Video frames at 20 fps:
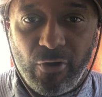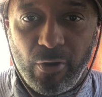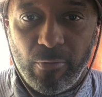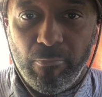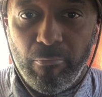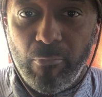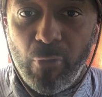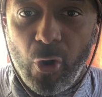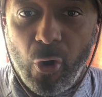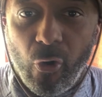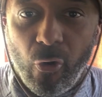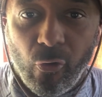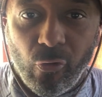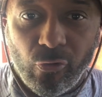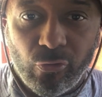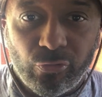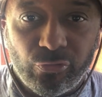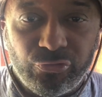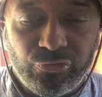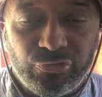are
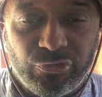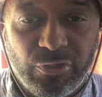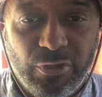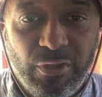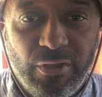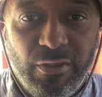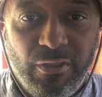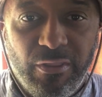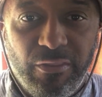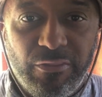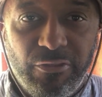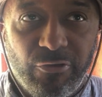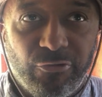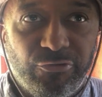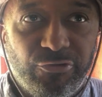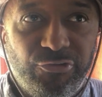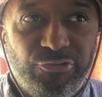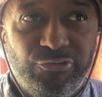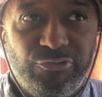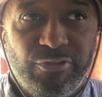moles, there are
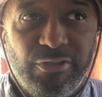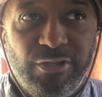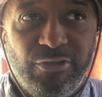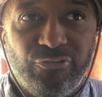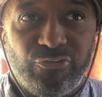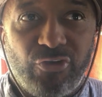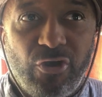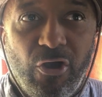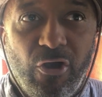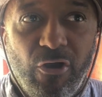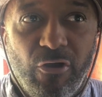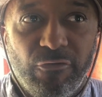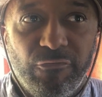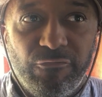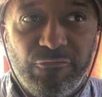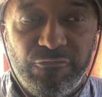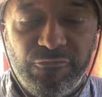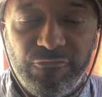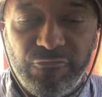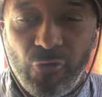these things called
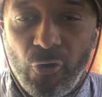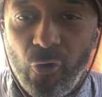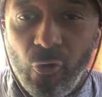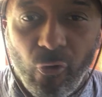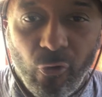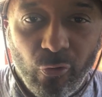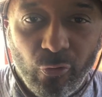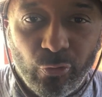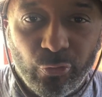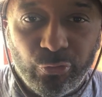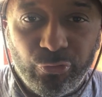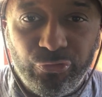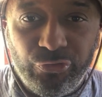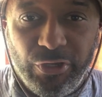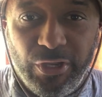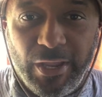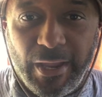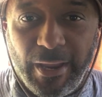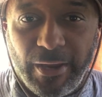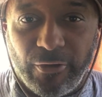voles,
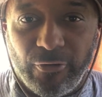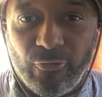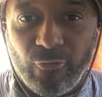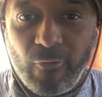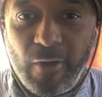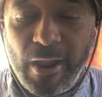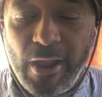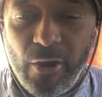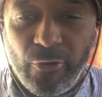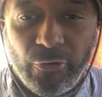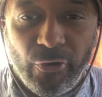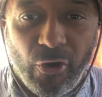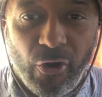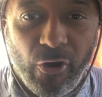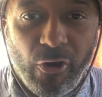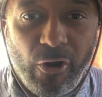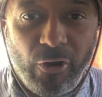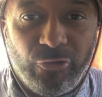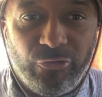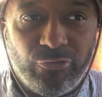you got
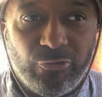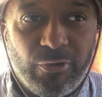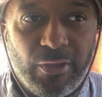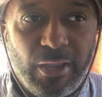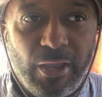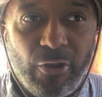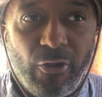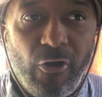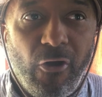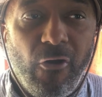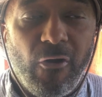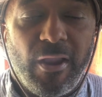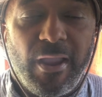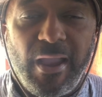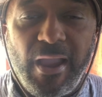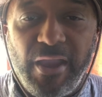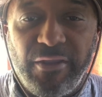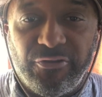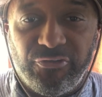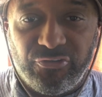groundhogs, you got all
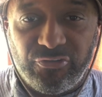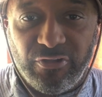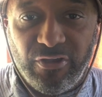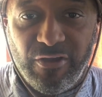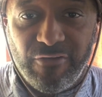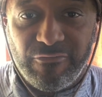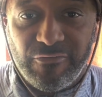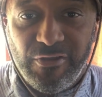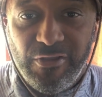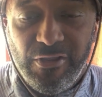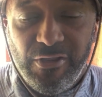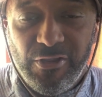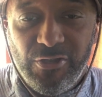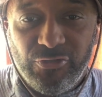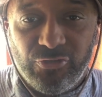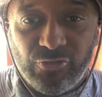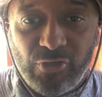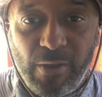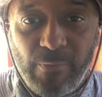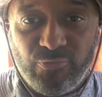kind of
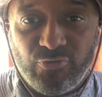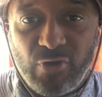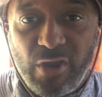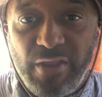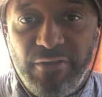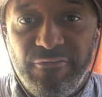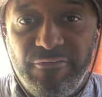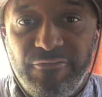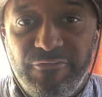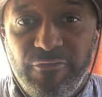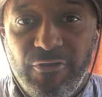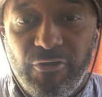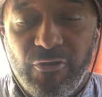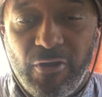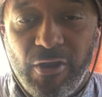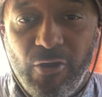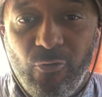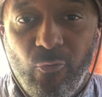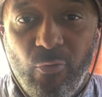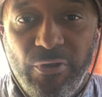stuff. So I'm trying to
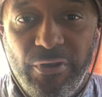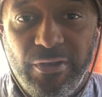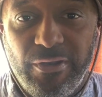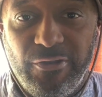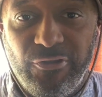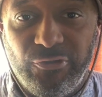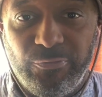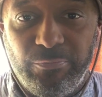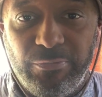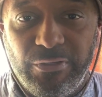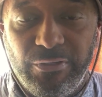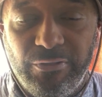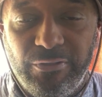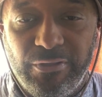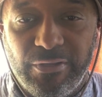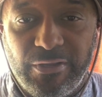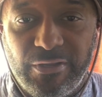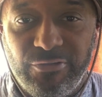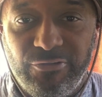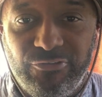figure out what it is, but
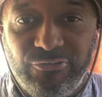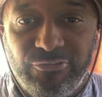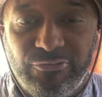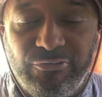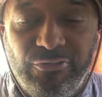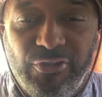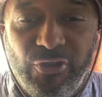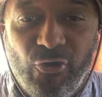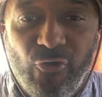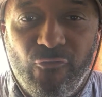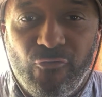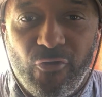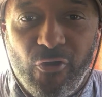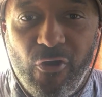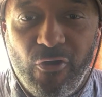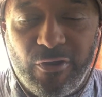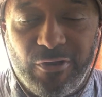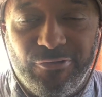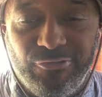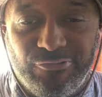the
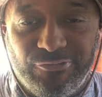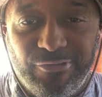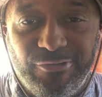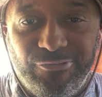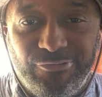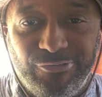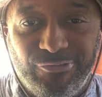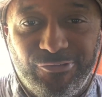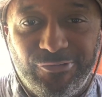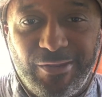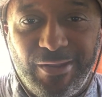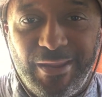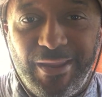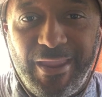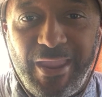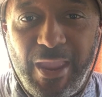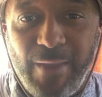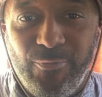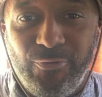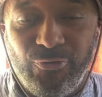overall consensus that I
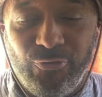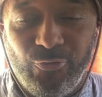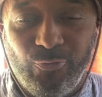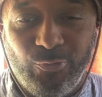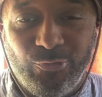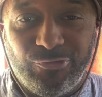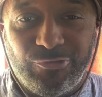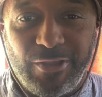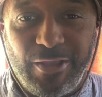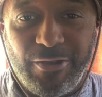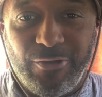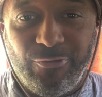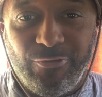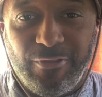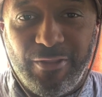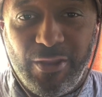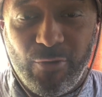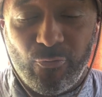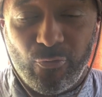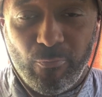came to was that
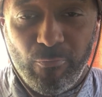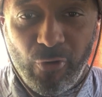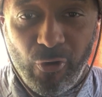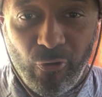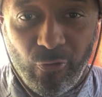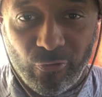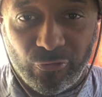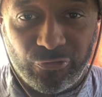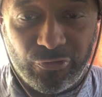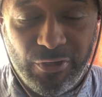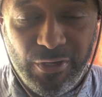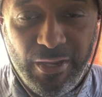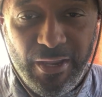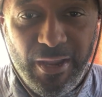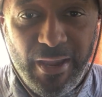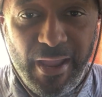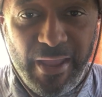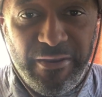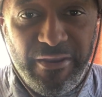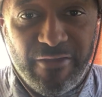they were moles.
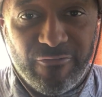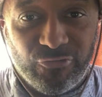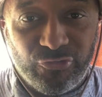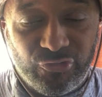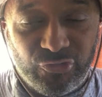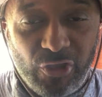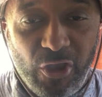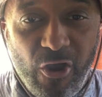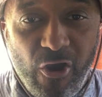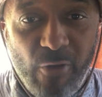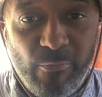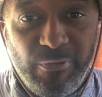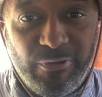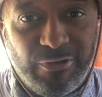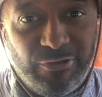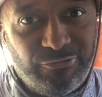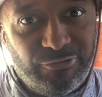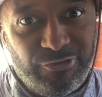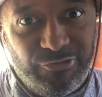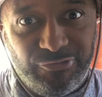I never saw them
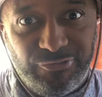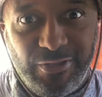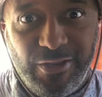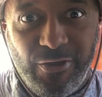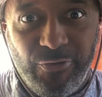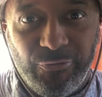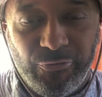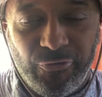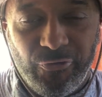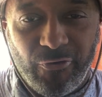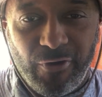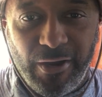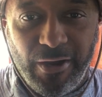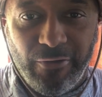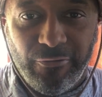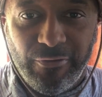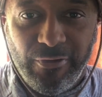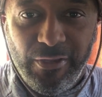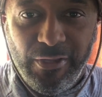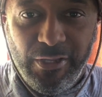because they stay
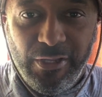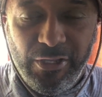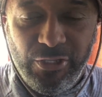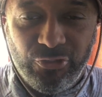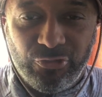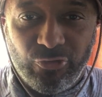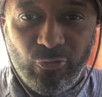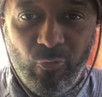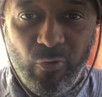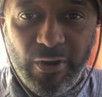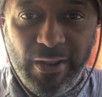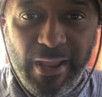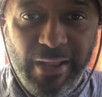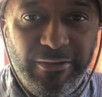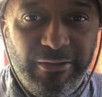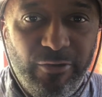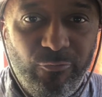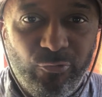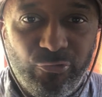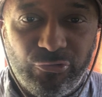underground. So what I
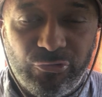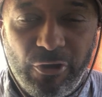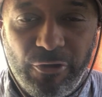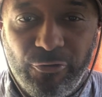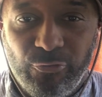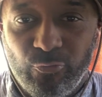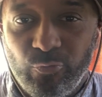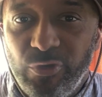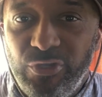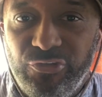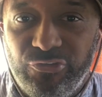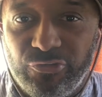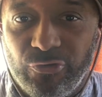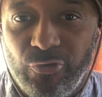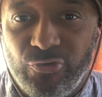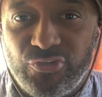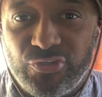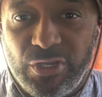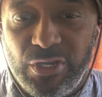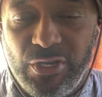did was started
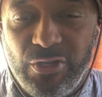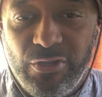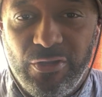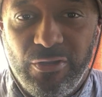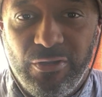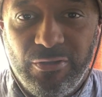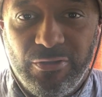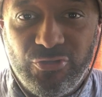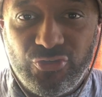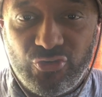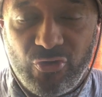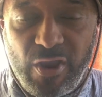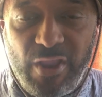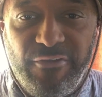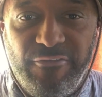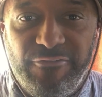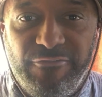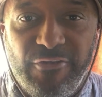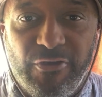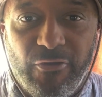researching,
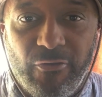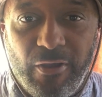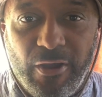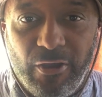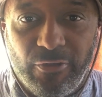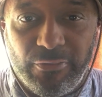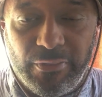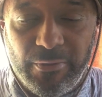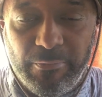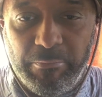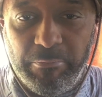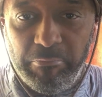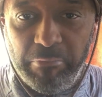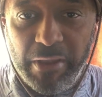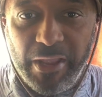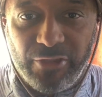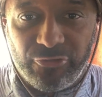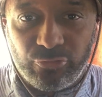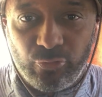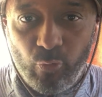trying to figure out the
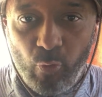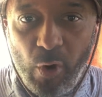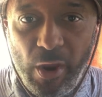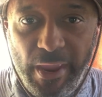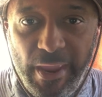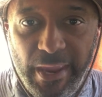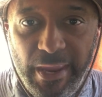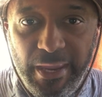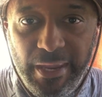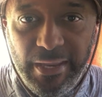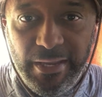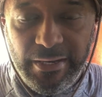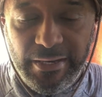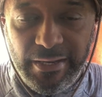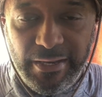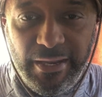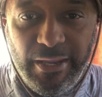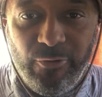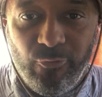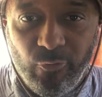best way
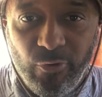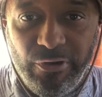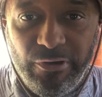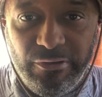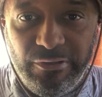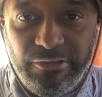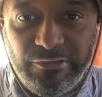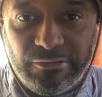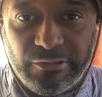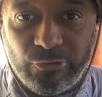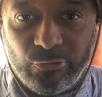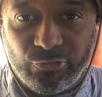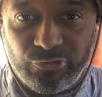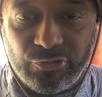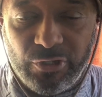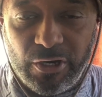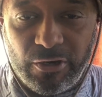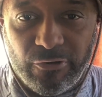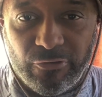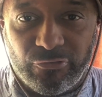to get rid of these little
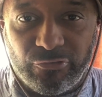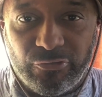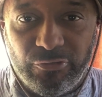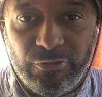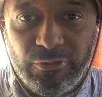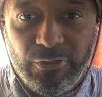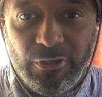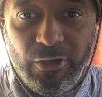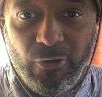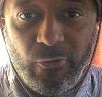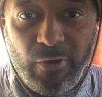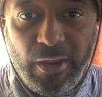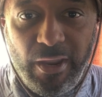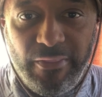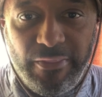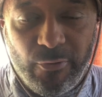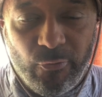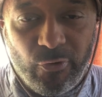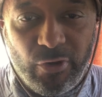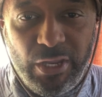suckers.
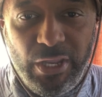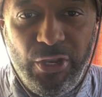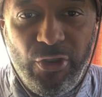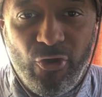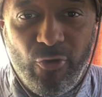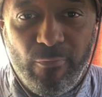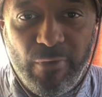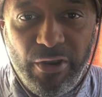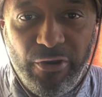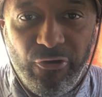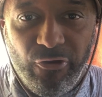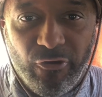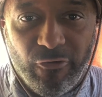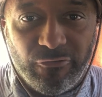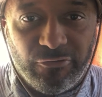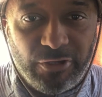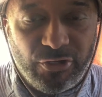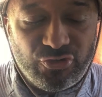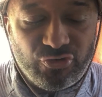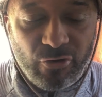Okay, they were getting on my
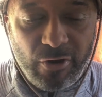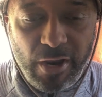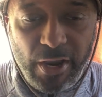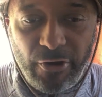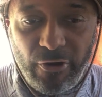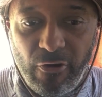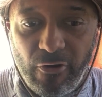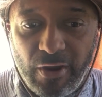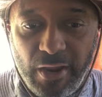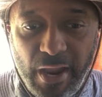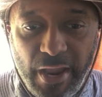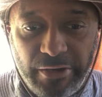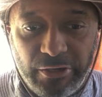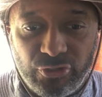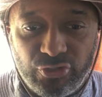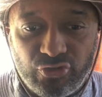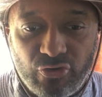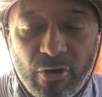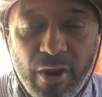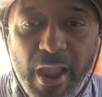nerves. I tried all kind
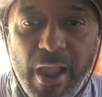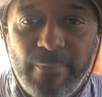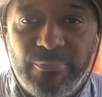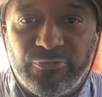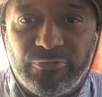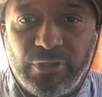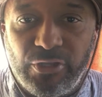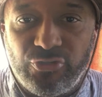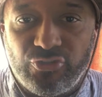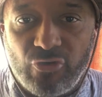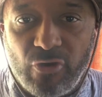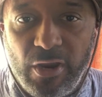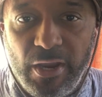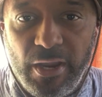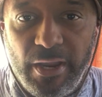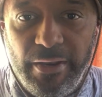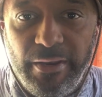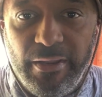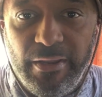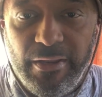of traps, I
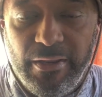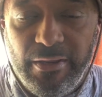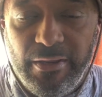tried